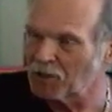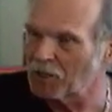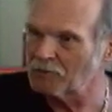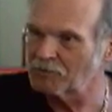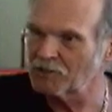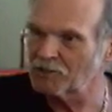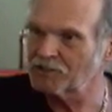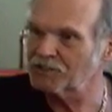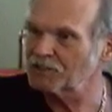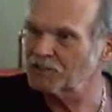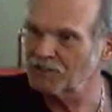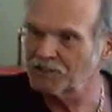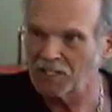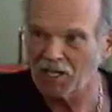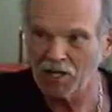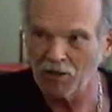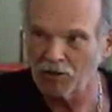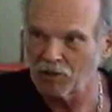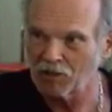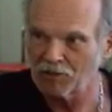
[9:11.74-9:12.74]
So I'm just,
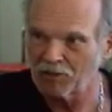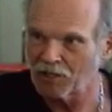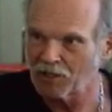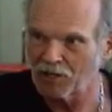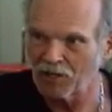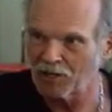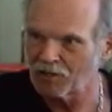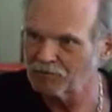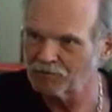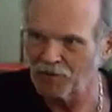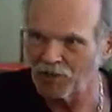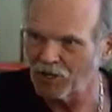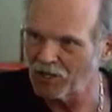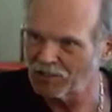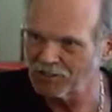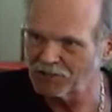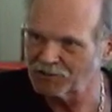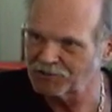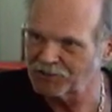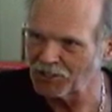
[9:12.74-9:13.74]
see how
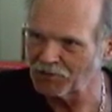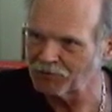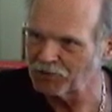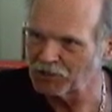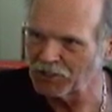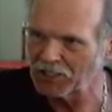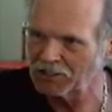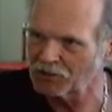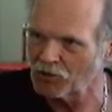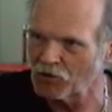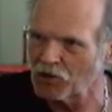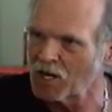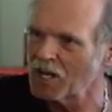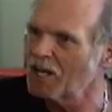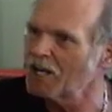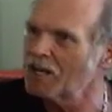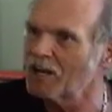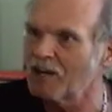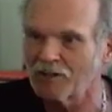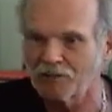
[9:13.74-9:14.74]
all the stuff you get going,
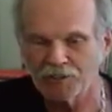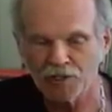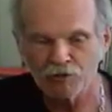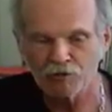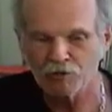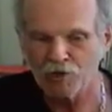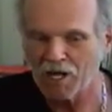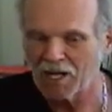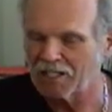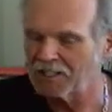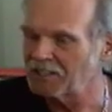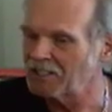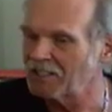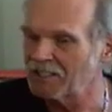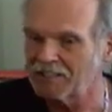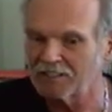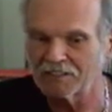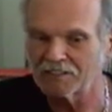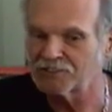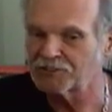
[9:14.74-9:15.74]
the right
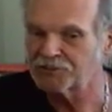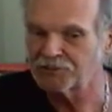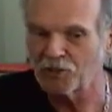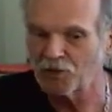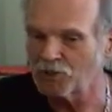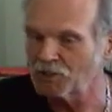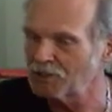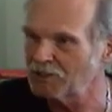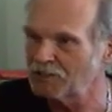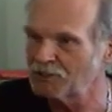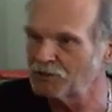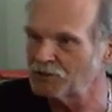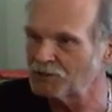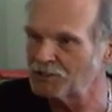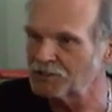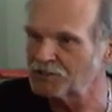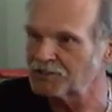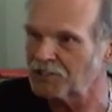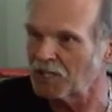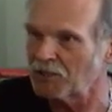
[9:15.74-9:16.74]
hand is totally
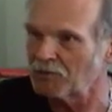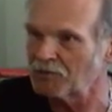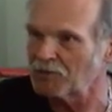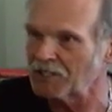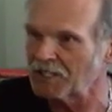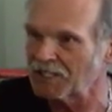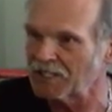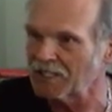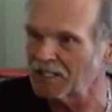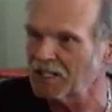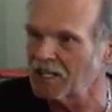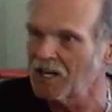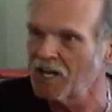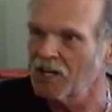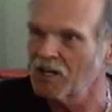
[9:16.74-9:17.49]
doing the same thing,